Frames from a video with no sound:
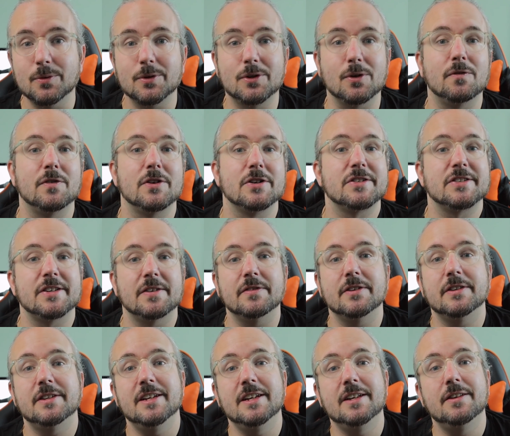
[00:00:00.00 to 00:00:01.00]
with over
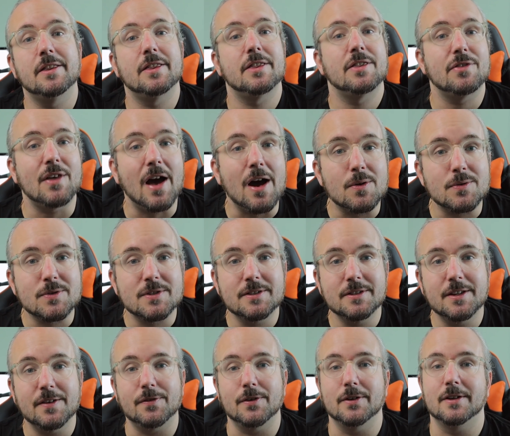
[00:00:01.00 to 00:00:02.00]
17,000
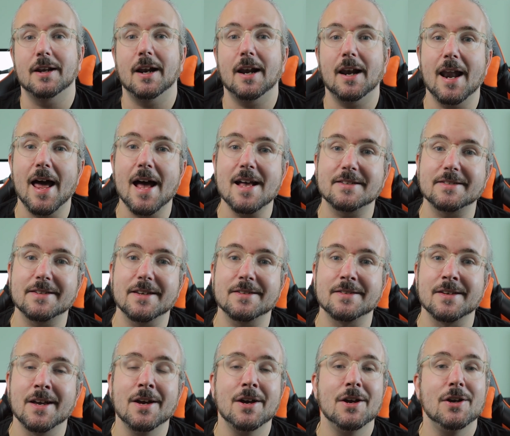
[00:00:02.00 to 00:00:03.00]
different
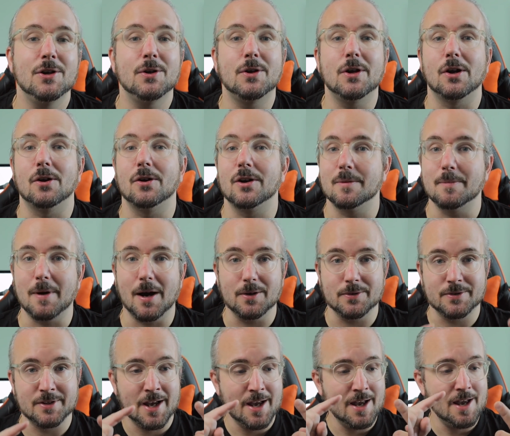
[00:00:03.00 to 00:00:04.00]
classes. You can learn
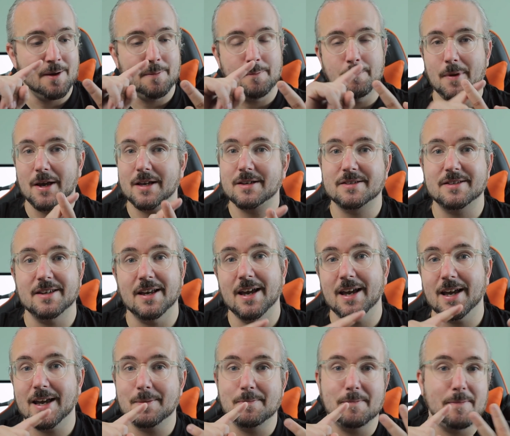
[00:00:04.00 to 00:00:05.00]
about
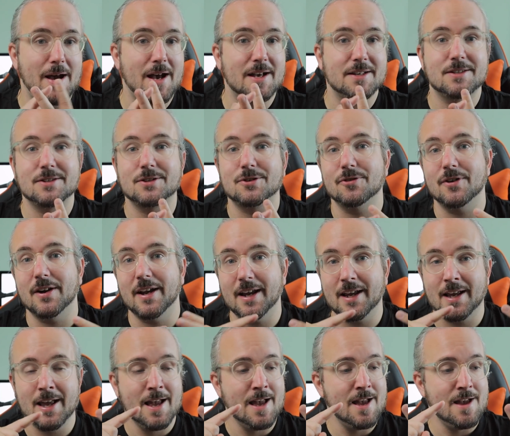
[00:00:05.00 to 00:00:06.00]
mixing,
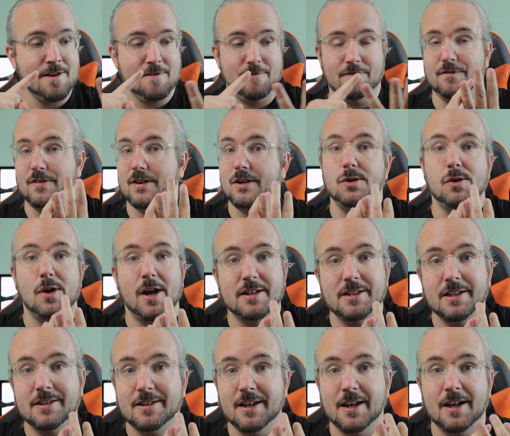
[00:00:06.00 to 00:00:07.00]
mastering, video
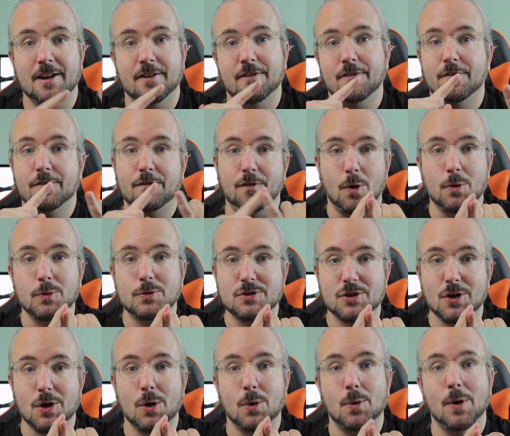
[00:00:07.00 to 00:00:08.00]
editing,
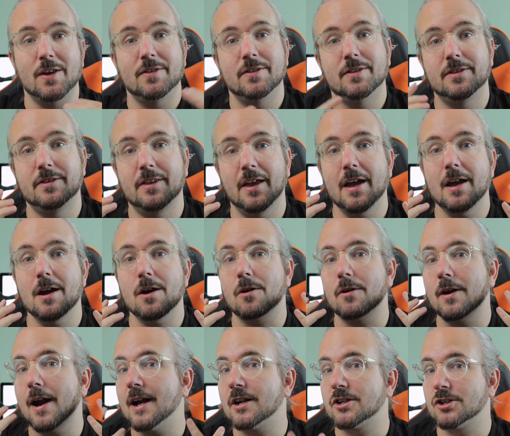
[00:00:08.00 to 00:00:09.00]
photo, and they
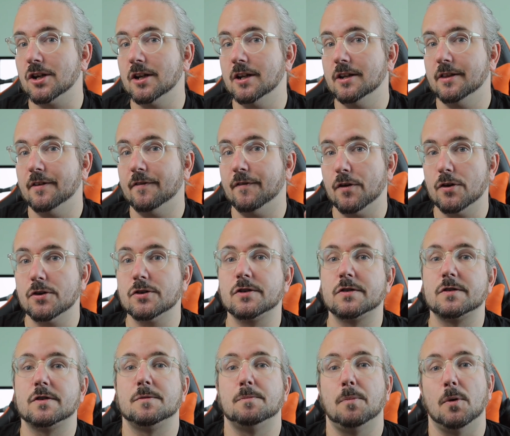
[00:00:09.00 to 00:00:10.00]
are actually the
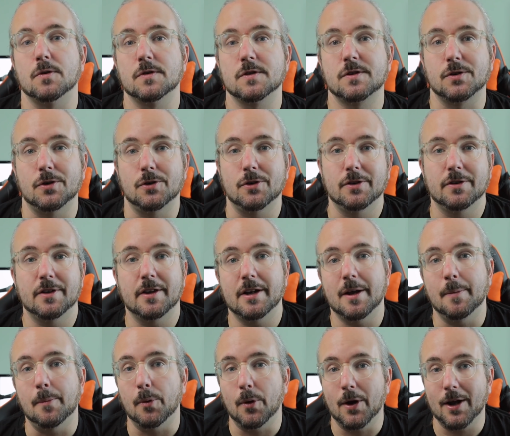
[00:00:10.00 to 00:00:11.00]
first sponsor that
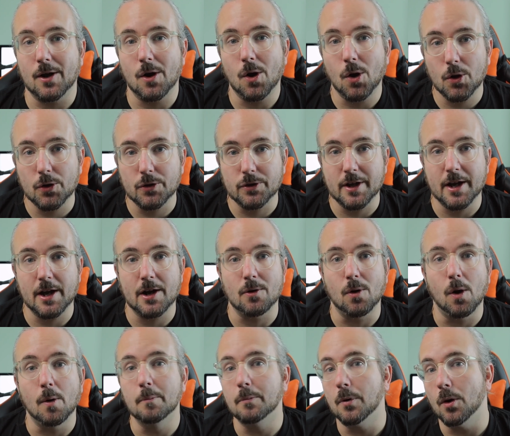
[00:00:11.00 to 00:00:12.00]
I bring on here
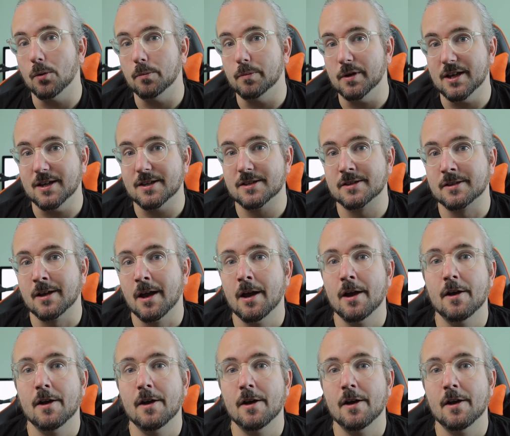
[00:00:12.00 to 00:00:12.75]
on BoBeats